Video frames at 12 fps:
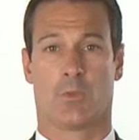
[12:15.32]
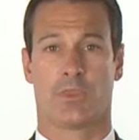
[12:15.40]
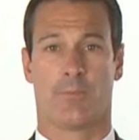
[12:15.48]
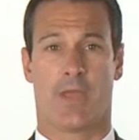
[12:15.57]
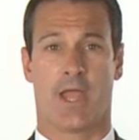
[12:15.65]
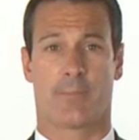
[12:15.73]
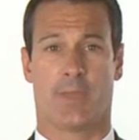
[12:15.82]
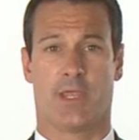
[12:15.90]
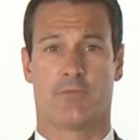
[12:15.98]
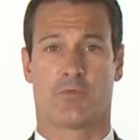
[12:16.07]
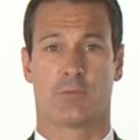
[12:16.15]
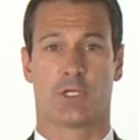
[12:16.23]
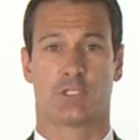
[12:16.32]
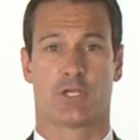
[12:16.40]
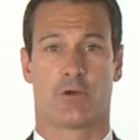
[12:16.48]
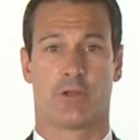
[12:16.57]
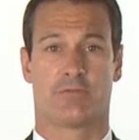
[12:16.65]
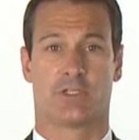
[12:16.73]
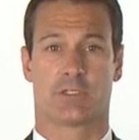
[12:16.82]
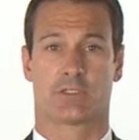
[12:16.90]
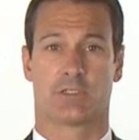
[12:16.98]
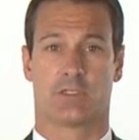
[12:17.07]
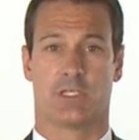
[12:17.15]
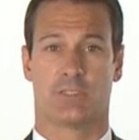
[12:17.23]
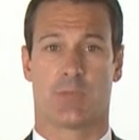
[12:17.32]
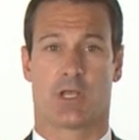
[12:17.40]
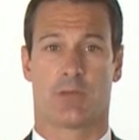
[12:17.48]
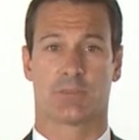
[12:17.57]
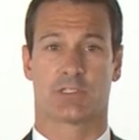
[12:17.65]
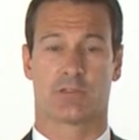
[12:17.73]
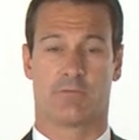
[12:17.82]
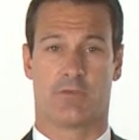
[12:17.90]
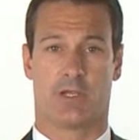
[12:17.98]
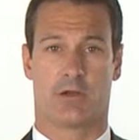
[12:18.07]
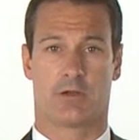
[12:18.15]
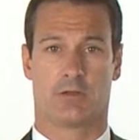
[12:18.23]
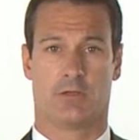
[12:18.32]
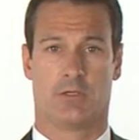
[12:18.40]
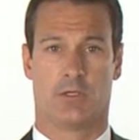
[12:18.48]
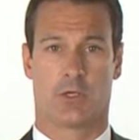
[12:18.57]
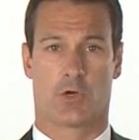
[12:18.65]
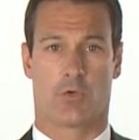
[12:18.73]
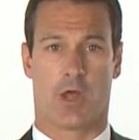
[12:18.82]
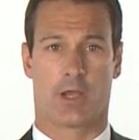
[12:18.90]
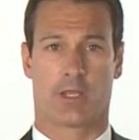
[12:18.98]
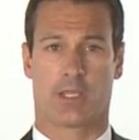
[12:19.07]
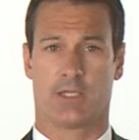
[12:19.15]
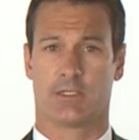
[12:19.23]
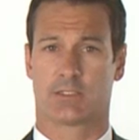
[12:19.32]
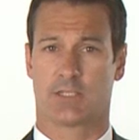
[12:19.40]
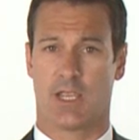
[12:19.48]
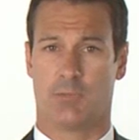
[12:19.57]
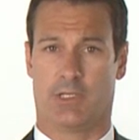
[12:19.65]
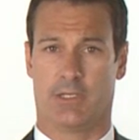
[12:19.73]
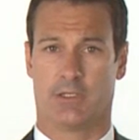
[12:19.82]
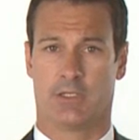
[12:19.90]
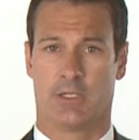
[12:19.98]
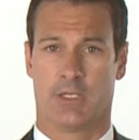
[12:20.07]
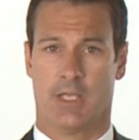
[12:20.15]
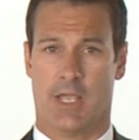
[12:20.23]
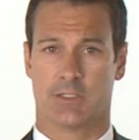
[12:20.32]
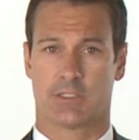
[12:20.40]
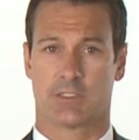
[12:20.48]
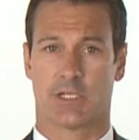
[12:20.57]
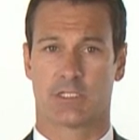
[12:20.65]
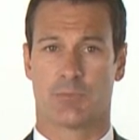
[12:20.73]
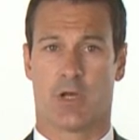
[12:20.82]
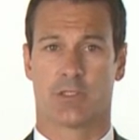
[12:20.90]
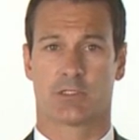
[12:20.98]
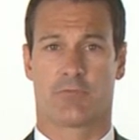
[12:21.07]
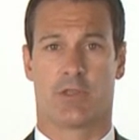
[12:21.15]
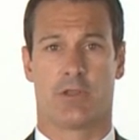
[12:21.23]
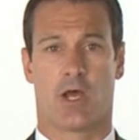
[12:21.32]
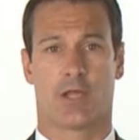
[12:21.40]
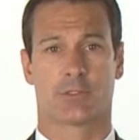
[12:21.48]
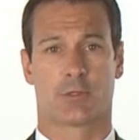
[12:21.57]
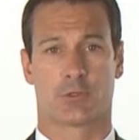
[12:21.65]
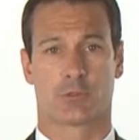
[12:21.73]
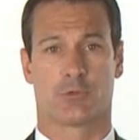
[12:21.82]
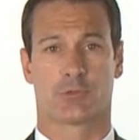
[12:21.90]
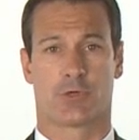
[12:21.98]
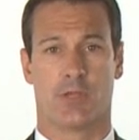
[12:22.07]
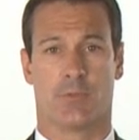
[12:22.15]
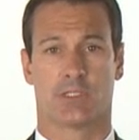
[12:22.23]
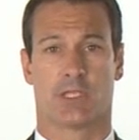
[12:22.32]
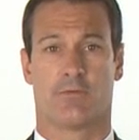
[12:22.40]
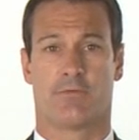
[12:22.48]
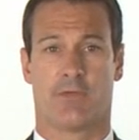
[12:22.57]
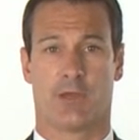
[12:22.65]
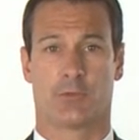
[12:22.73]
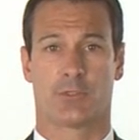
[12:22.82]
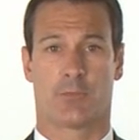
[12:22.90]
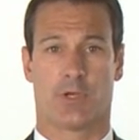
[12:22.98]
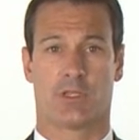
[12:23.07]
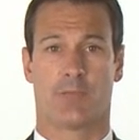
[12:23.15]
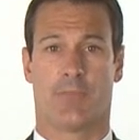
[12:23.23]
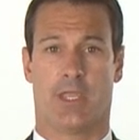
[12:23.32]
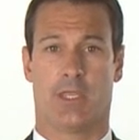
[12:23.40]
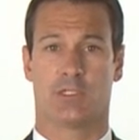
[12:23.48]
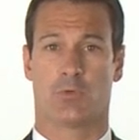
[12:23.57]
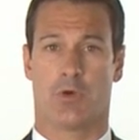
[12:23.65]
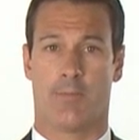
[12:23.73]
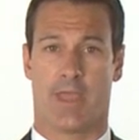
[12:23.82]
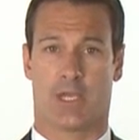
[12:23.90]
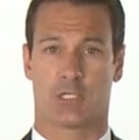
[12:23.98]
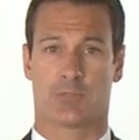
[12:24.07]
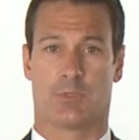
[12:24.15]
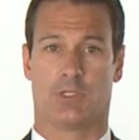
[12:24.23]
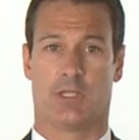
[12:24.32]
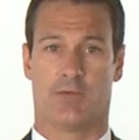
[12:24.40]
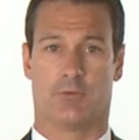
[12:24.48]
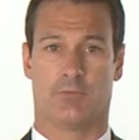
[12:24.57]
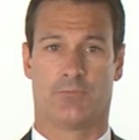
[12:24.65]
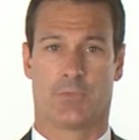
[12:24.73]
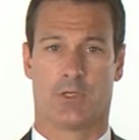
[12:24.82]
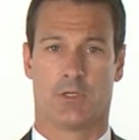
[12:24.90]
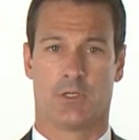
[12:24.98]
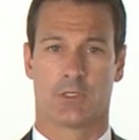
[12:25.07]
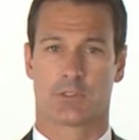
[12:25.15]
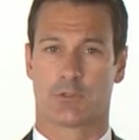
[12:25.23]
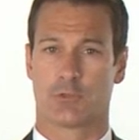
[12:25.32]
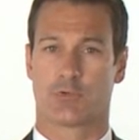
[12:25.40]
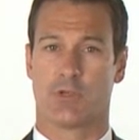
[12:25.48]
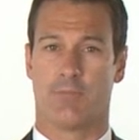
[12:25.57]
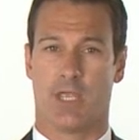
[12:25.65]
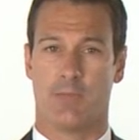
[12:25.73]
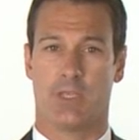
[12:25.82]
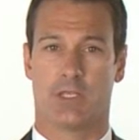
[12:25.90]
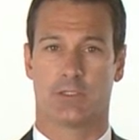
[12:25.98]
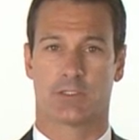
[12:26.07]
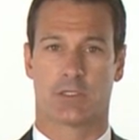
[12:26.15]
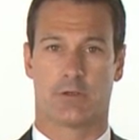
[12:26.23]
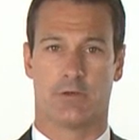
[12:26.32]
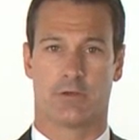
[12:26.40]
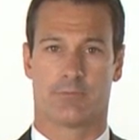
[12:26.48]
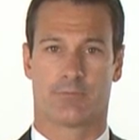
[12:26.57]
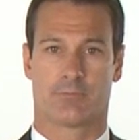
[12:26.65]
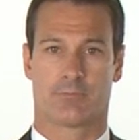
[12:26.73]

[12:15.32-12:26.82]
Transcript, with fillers: When the back pain from degenerative disc disease becomes severe, chronic, and disabling, and six months of the non-surgical treatments have failed to bring the pain to a manageable level, surgery may be considered.